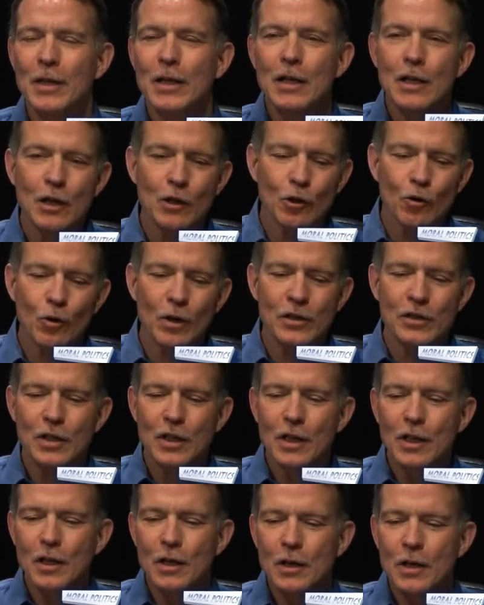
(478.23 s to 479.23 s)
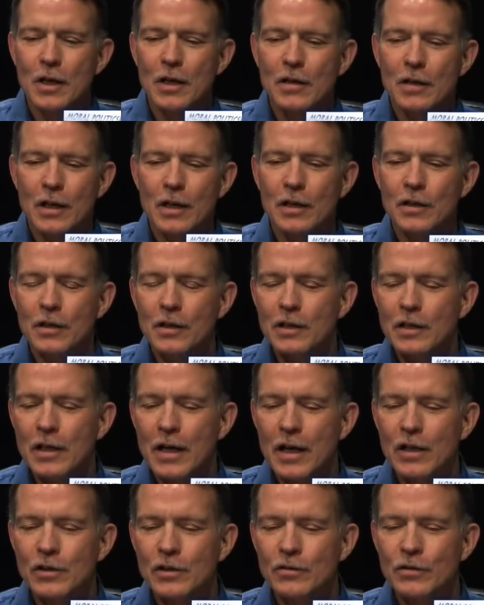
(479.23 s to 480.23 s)
And of course, in, in the
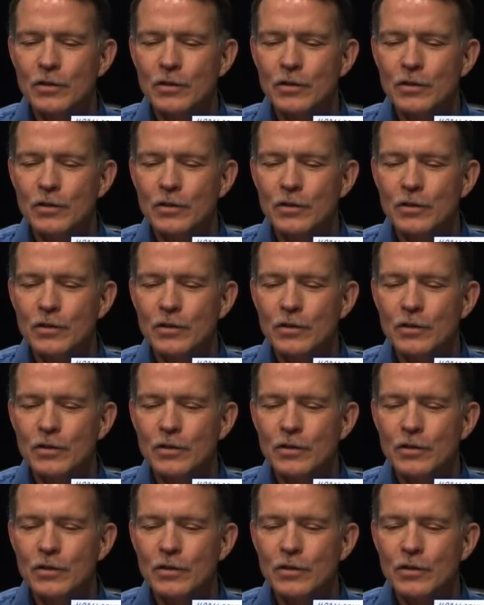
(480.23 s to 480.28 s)
case of the